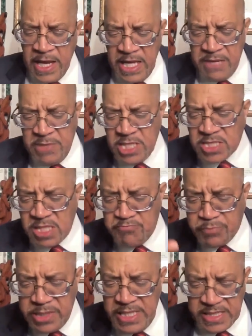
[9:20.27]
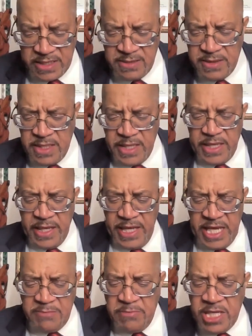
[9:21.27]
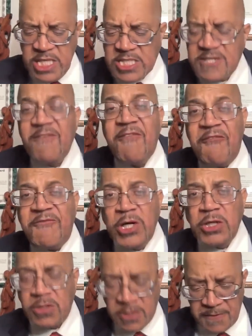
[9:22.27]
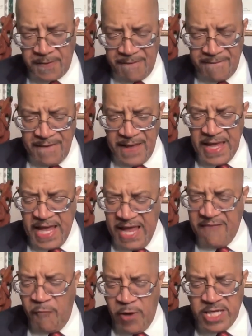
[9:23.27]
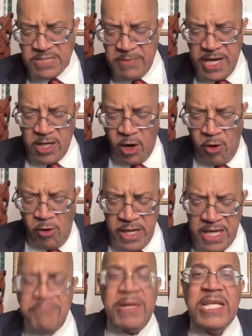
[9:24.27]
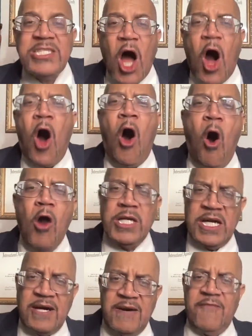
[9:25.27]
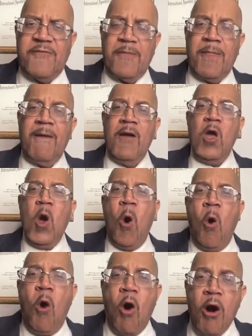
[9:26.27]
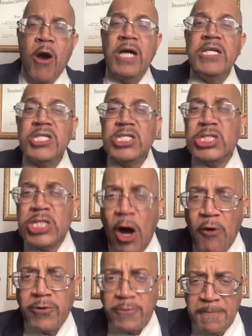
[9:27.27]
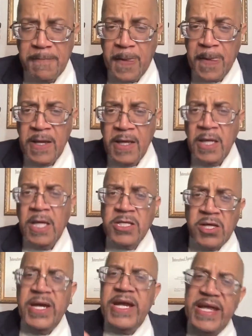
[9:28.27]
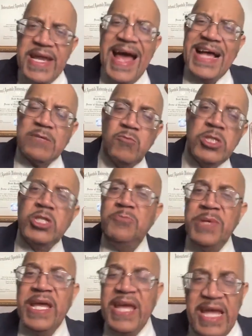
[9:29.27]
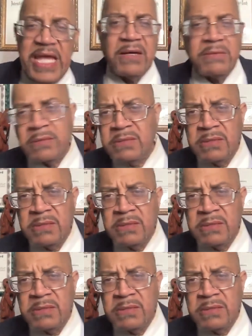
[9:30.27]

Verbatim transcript: It means complete. It means full. If one is made whole, it means all of or total. So he didn't ask, would you be healed?